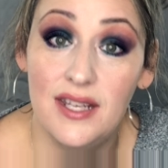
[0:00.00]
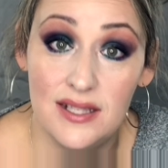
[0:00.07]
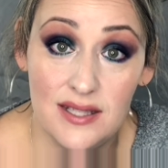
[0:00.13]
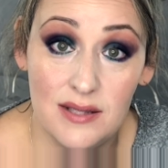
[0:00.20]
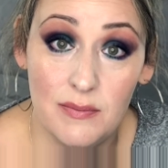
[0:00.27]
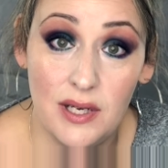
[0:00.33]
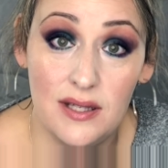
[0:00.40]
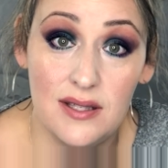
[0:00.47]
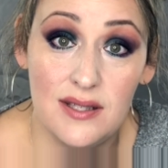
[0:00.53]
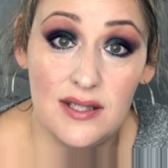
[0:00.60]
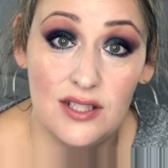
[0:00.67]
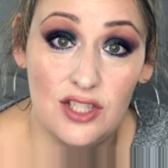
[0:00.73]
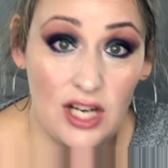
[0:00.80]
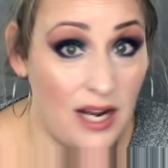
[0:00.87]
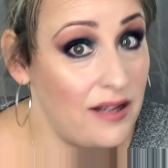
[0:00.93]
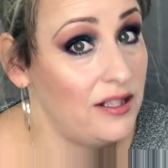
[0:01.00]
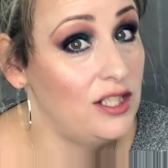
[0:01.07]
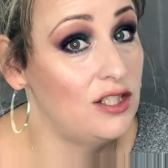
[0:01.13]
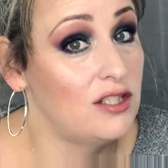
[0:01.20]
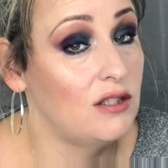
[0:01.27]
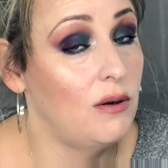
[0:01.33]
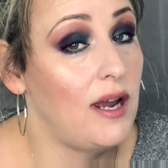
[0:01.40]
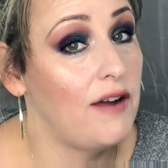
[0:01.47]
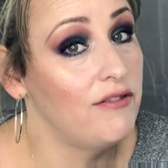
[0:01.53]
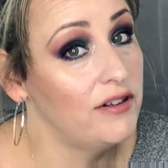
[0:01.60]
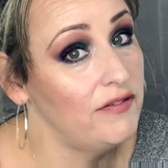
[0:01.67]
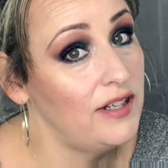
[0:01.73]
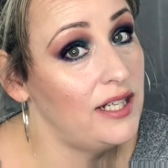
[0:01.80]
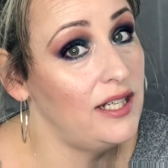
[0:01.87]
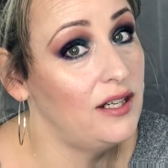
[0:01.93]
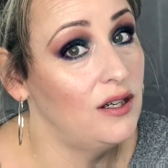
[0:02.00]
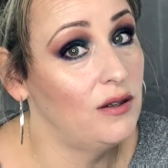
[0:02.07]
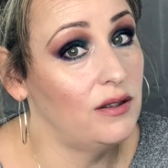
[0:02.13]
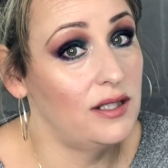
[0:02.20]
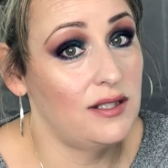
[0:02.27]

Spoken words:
this month's challenge, so every video,